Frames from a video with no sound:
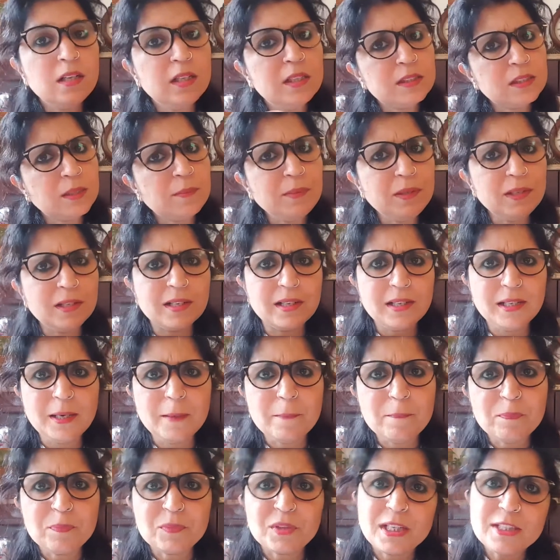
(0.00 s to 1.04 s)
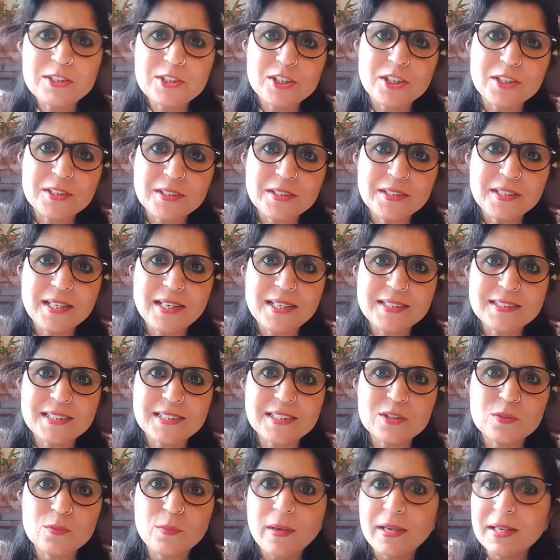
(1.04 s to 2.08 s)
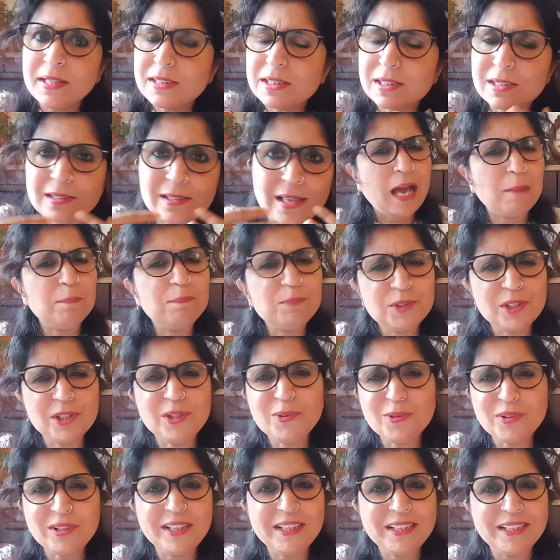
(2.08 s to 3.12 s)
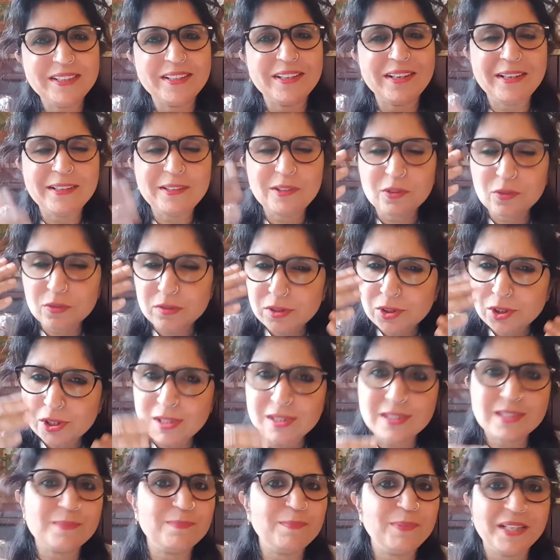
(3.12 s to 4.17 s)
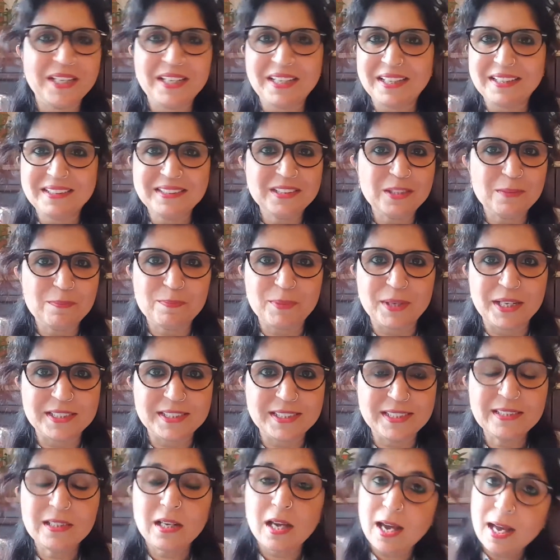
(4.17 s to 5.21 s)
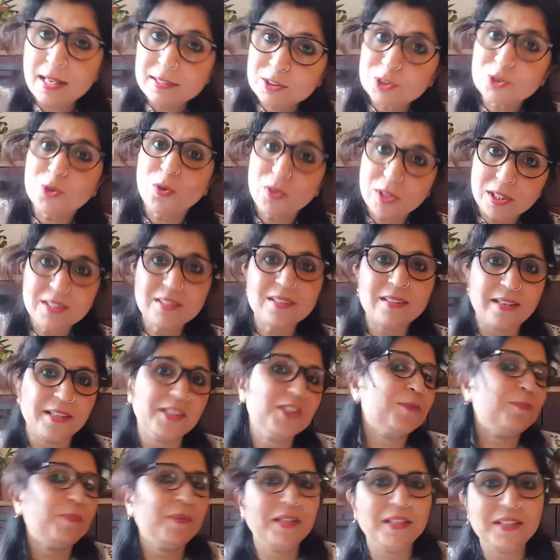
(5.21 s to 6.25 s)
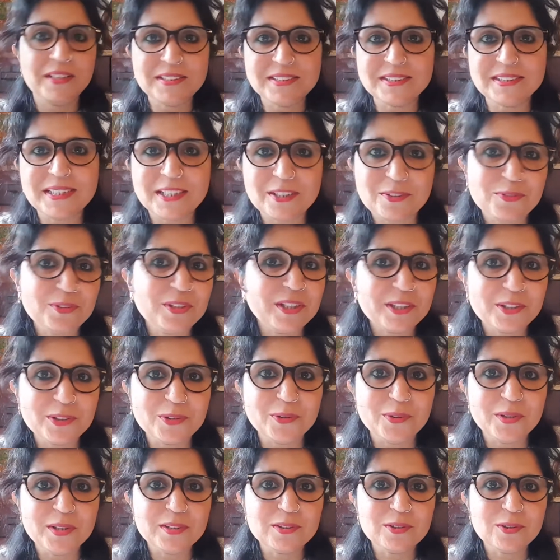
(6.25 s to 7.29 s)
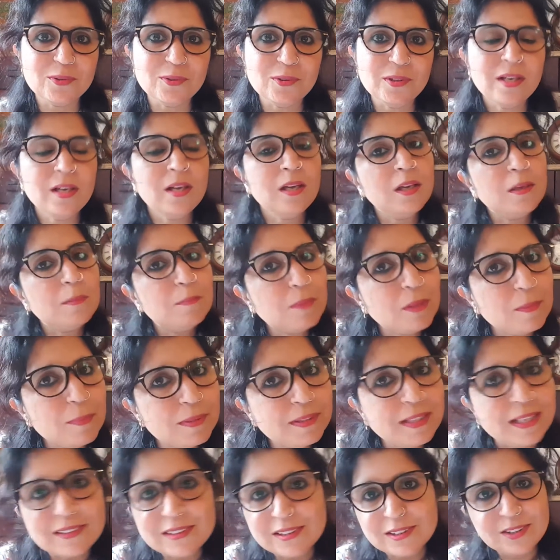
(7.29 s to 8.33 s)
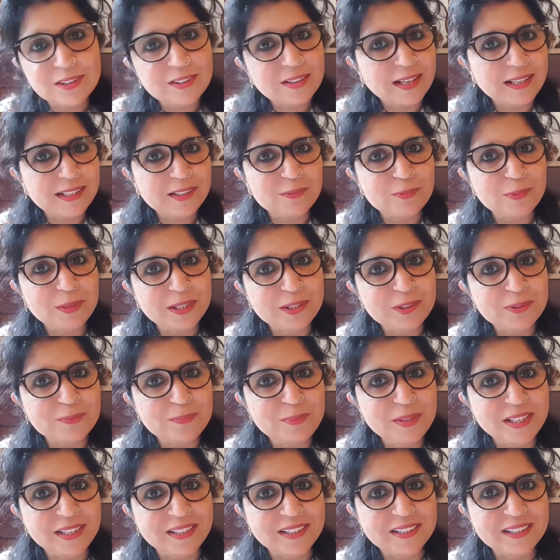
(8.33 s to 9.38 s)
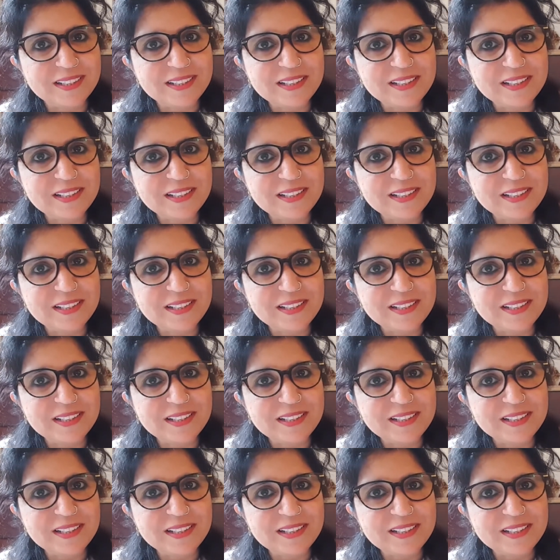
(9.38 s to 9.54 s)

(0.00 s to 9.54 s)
Similarly, in certain cases where it's absolutely great to just be in the present and soak in the experience that we are going through, maybe that's the right way to be.